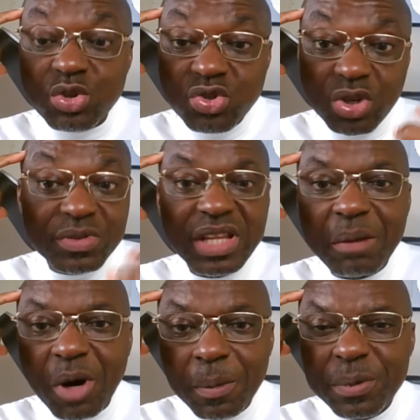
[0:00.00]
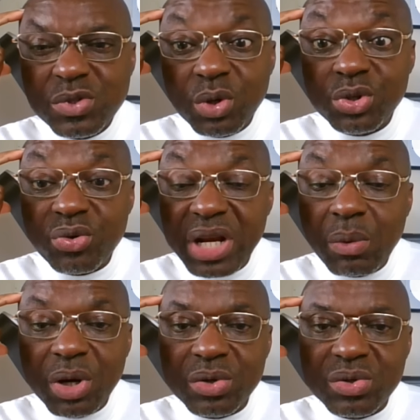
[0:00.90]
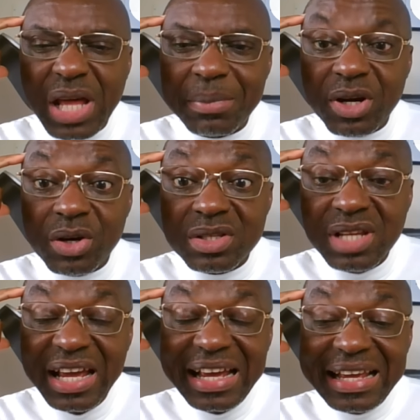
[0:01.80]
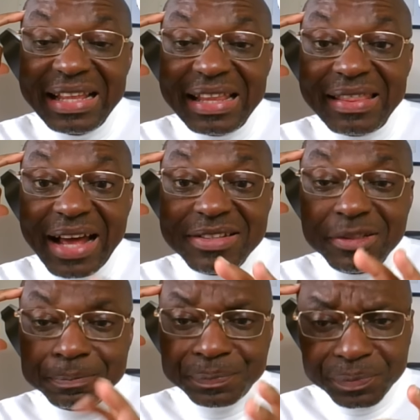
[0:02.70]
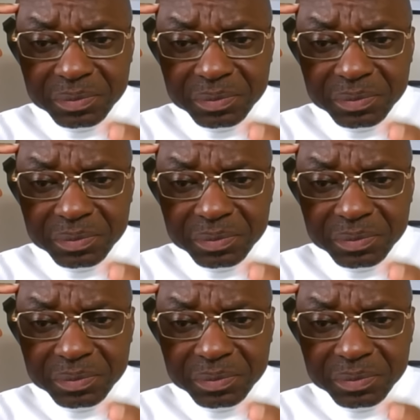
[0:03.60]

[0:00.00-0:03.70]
to soften them up. So you really want to do that because that